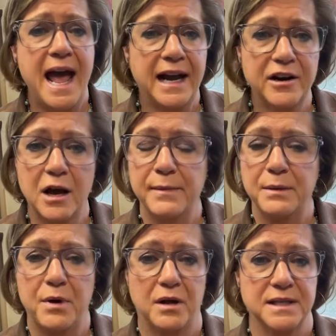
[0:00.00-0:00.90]

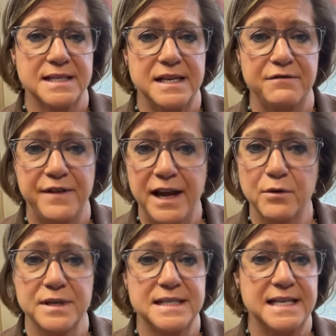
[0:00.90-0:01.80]
economic policy,
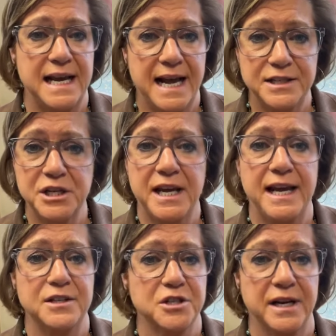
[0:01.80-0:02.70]
vagrancy,
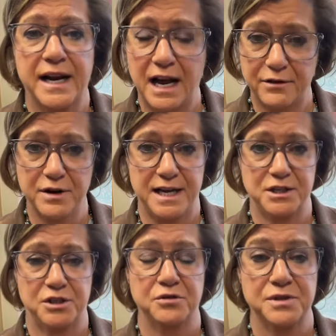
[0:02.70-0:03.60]
education, and other
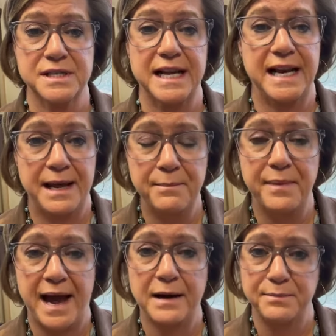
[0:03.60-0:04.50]
issues that
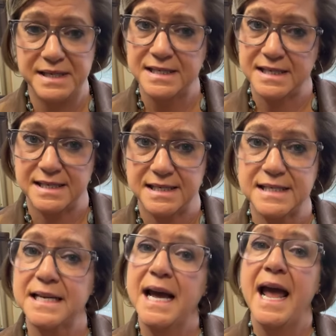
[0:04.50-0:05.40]
impact
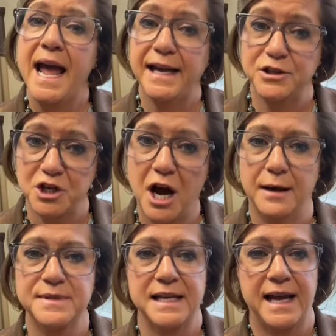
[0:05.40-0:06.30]
businesses and
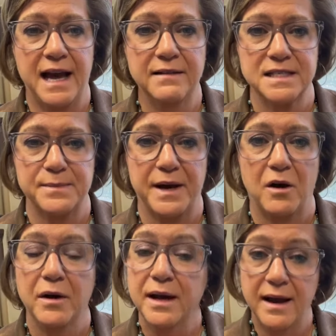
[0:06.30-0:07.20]
jobs in
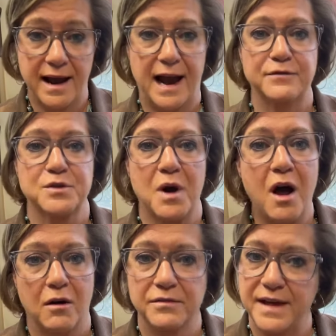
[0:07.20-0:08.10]
Kalispell. After
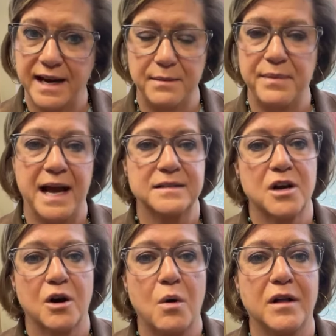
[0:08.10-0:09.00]
all, that impacts
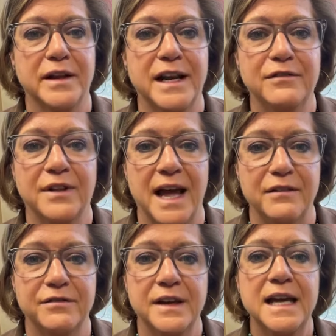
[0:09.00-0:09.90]
our quality of
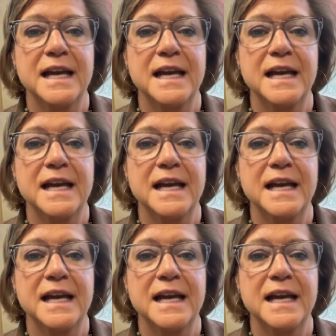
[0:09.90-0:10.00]
life.